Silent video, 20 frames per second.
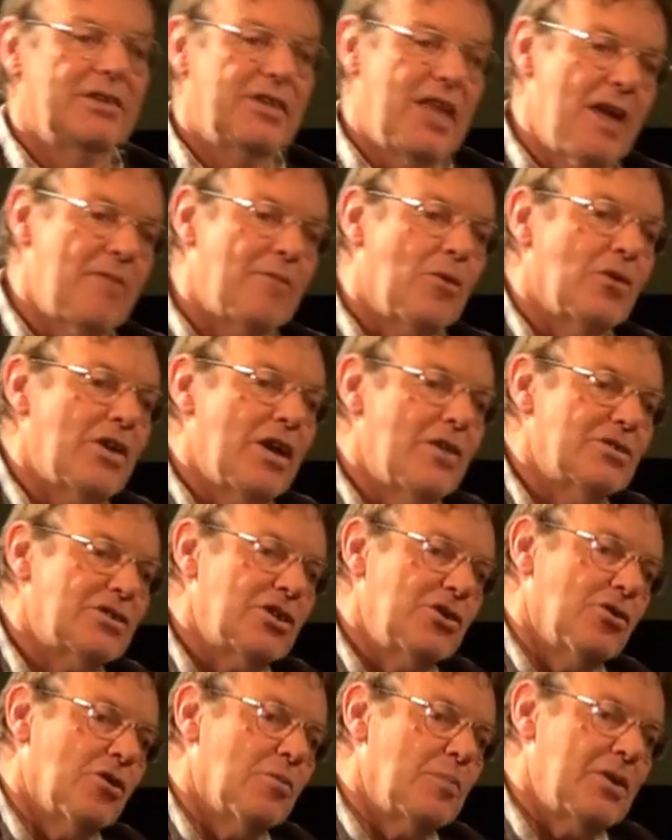Therefore, there is
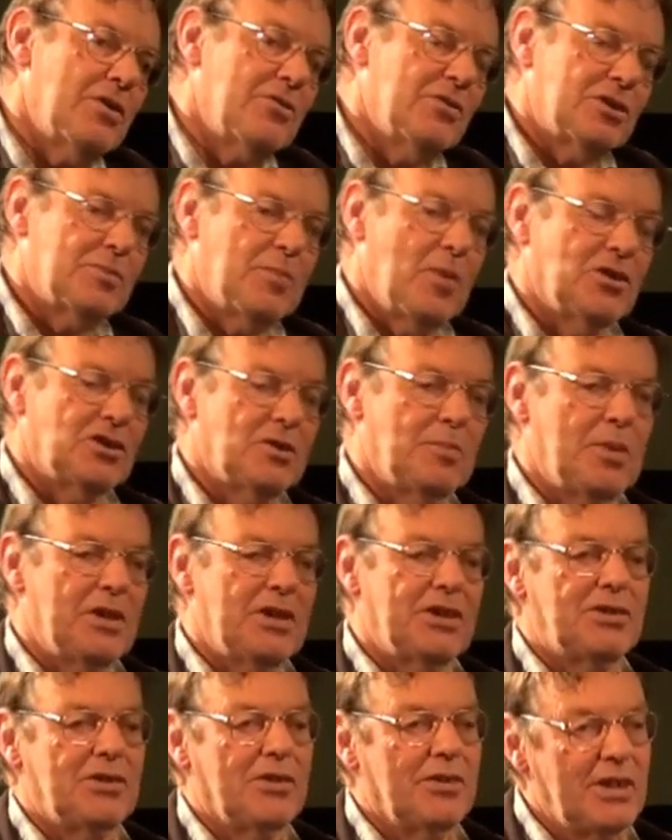a European
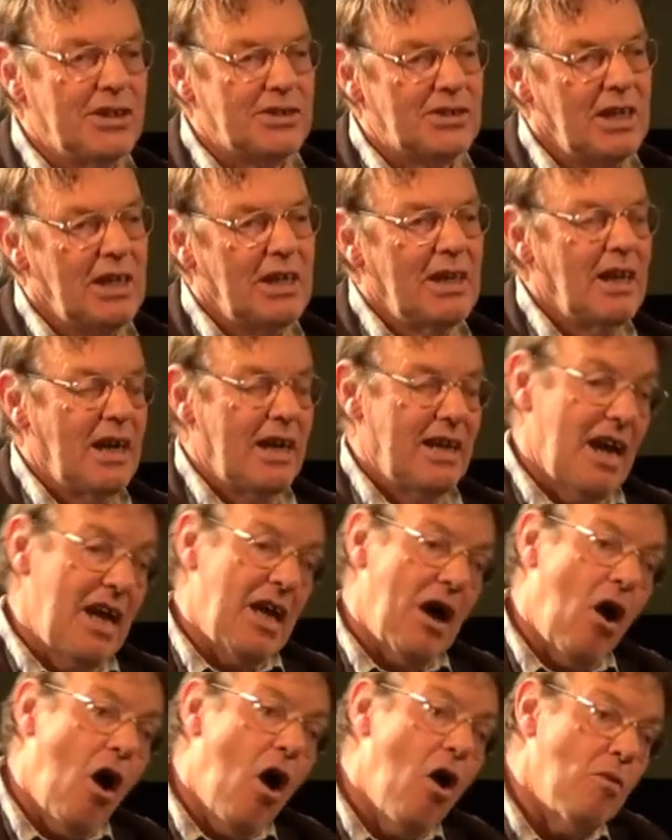responsibility on this, and I
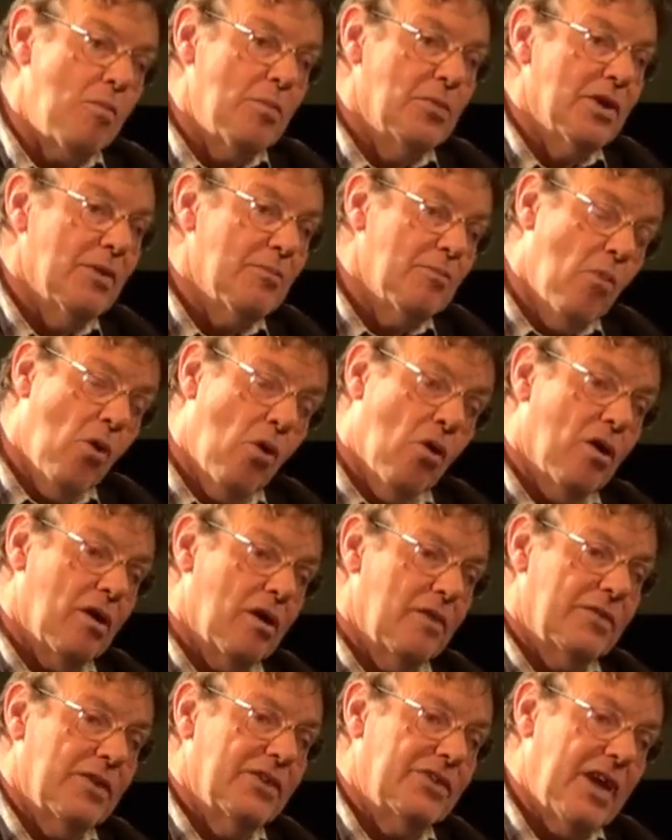hope that more
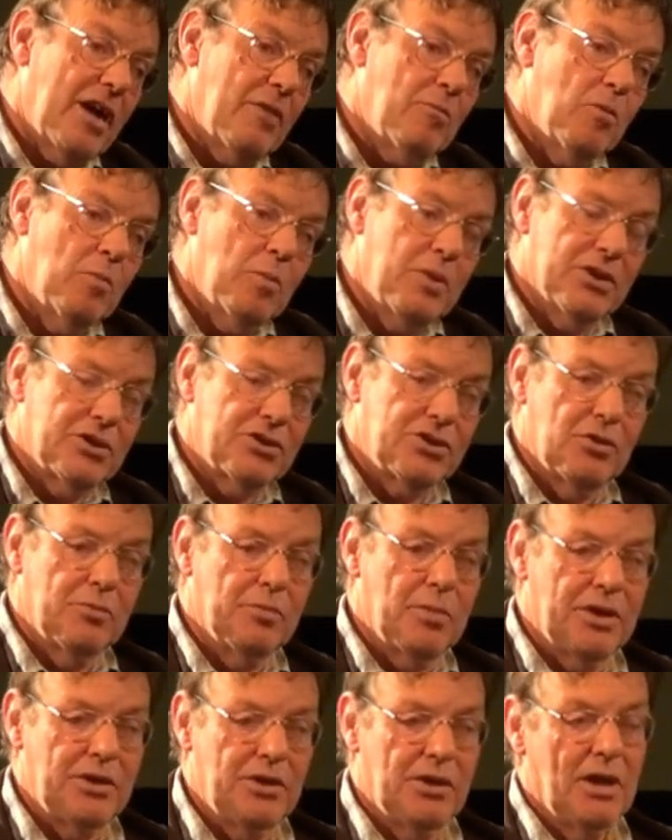of the debt will be assumed
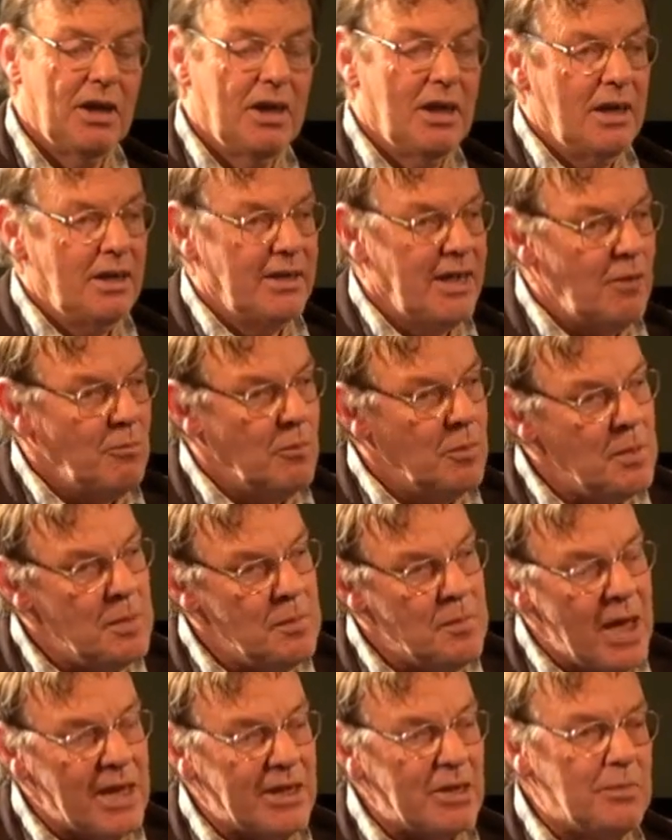by you. And that would
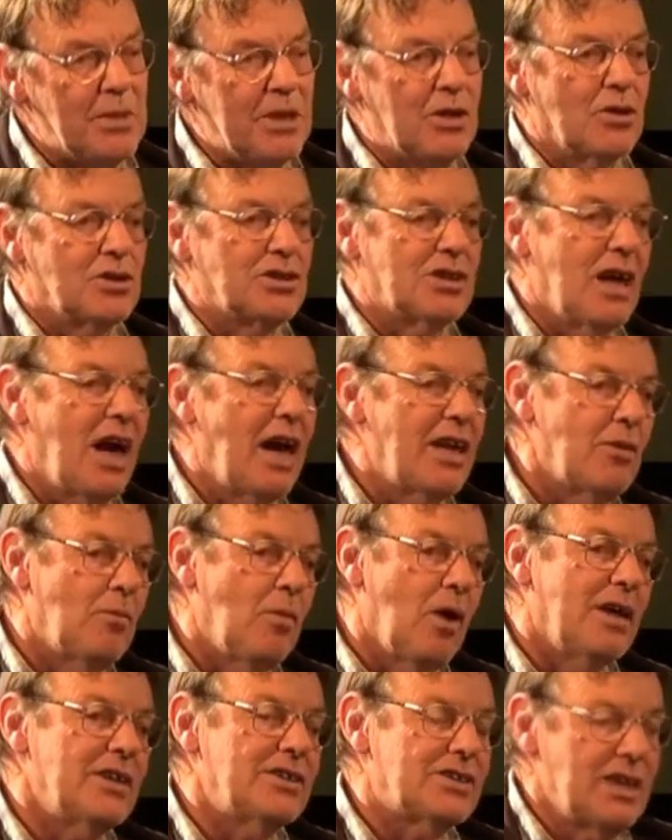be better, because
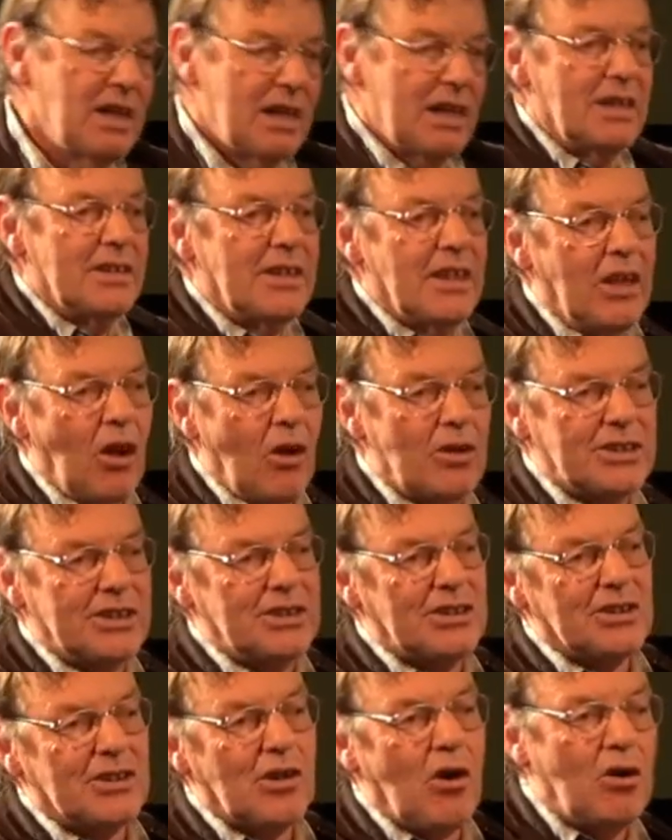otherwise the
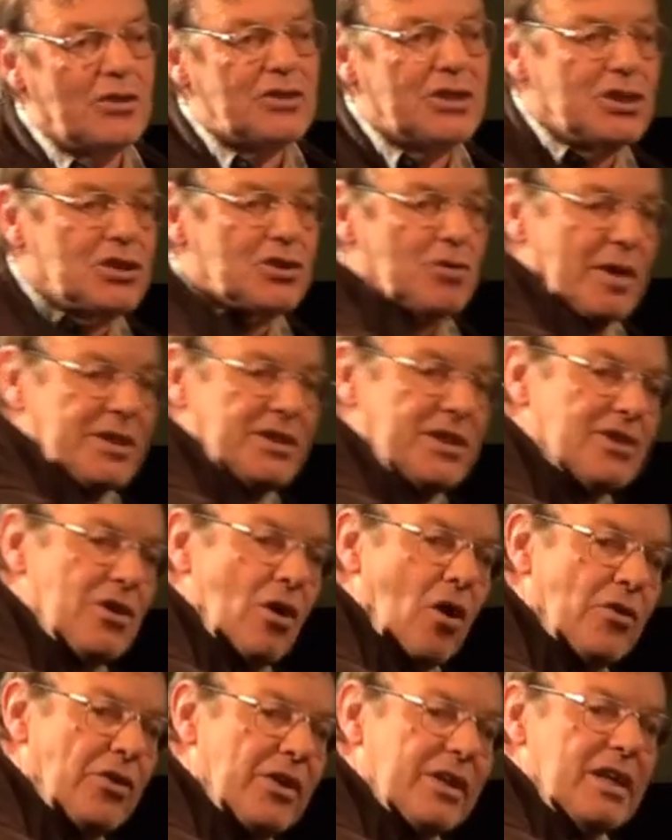losses are concentrated
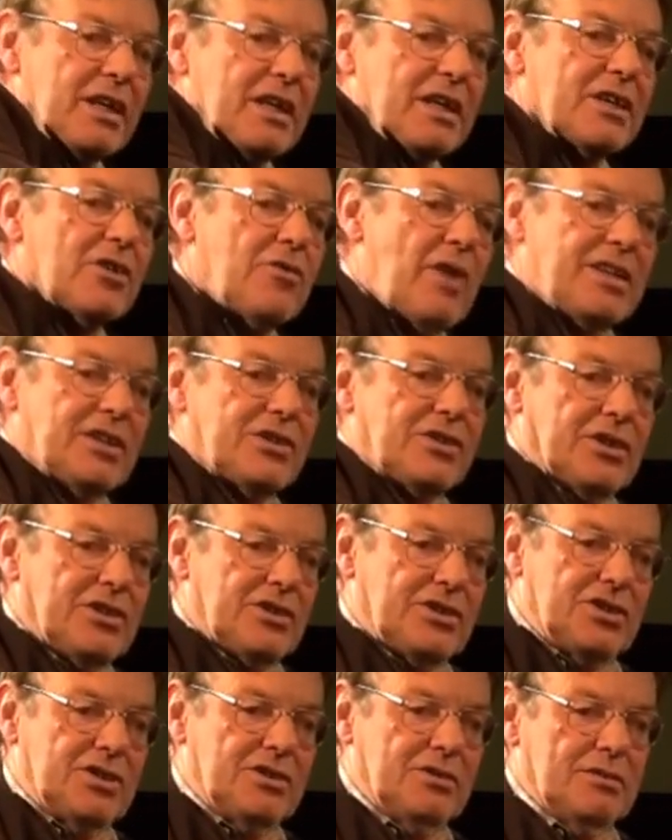on the
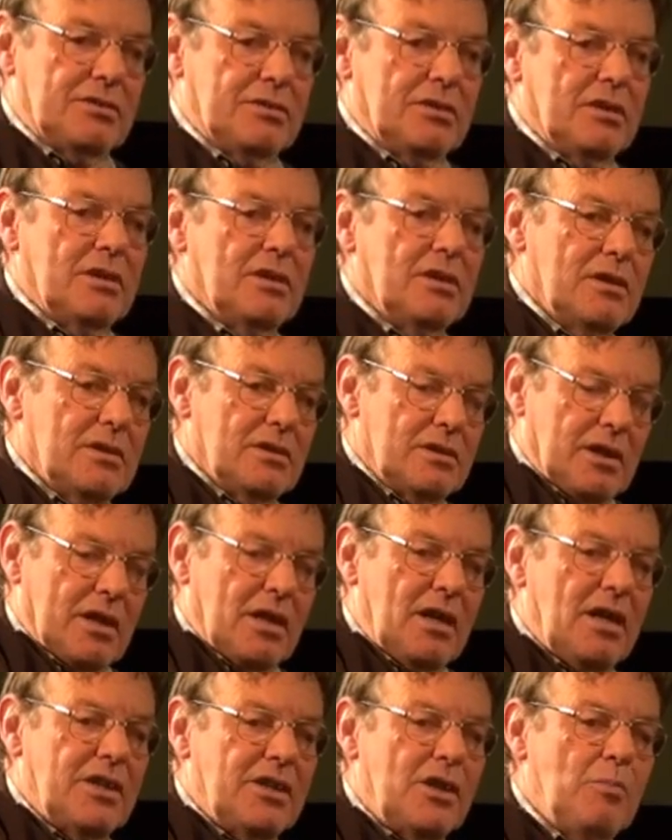creditors.
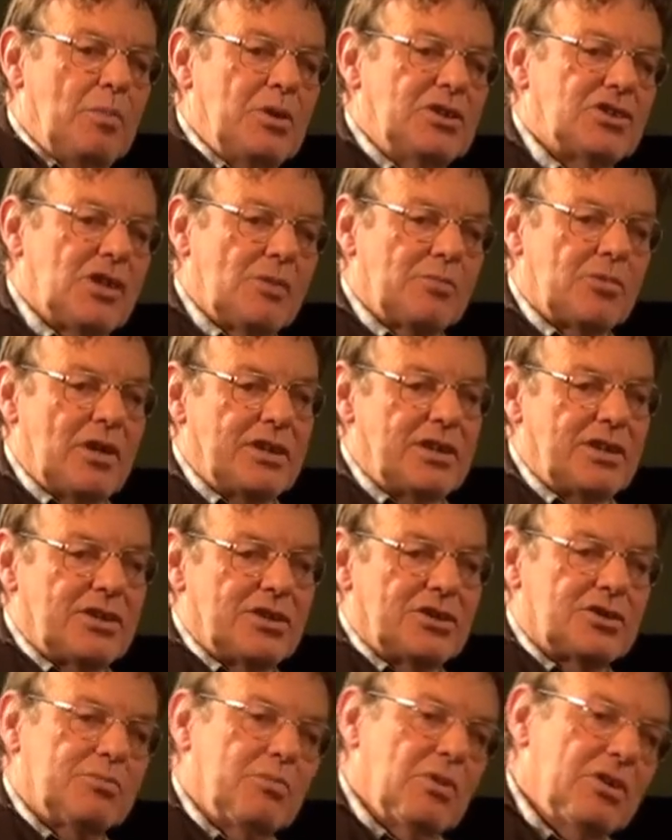Yeah? And there will be some
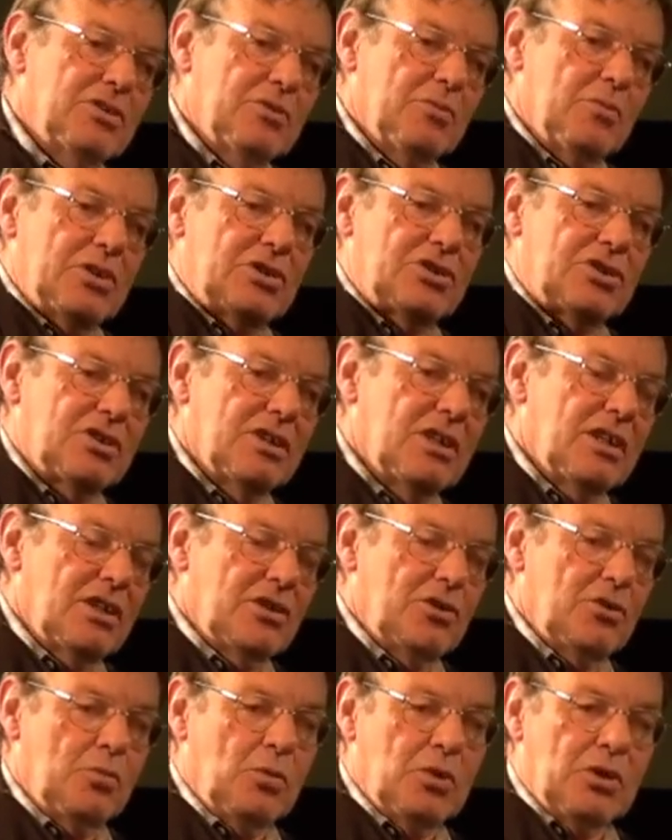creditors which
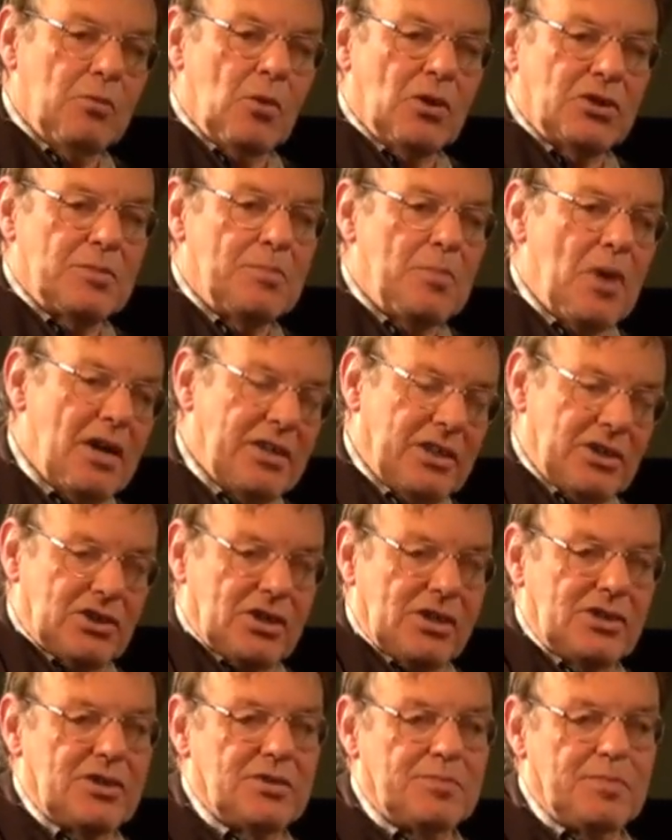you wouldn't want to punish,
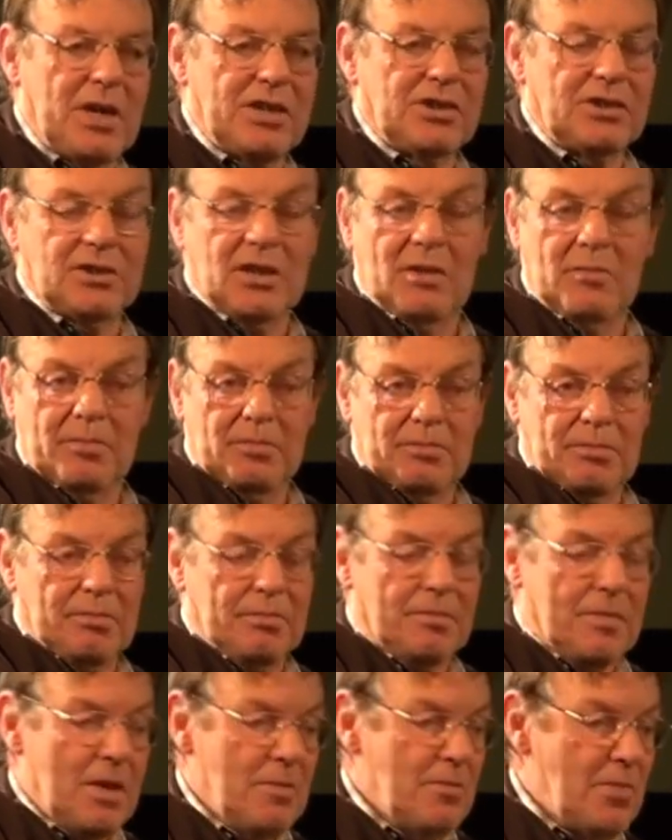such as
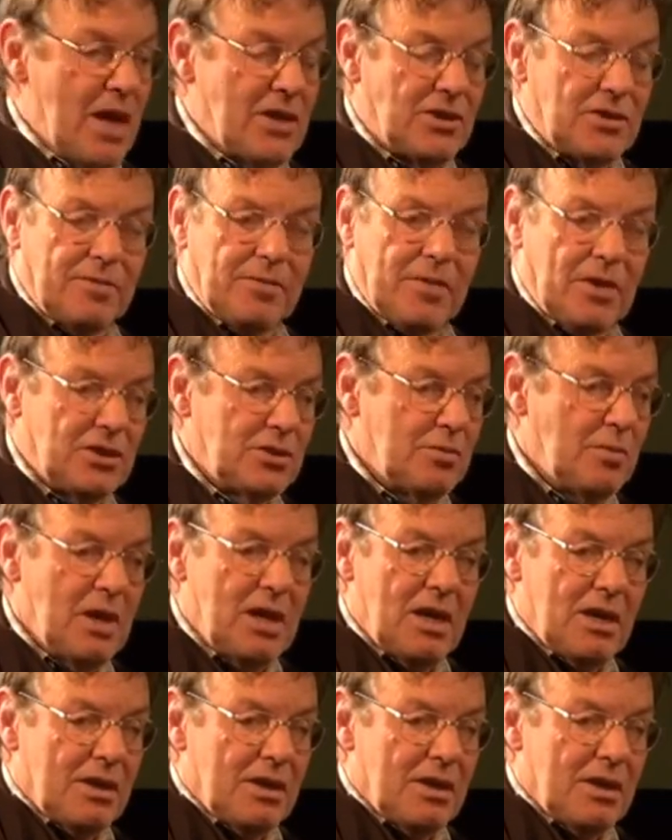pension funds.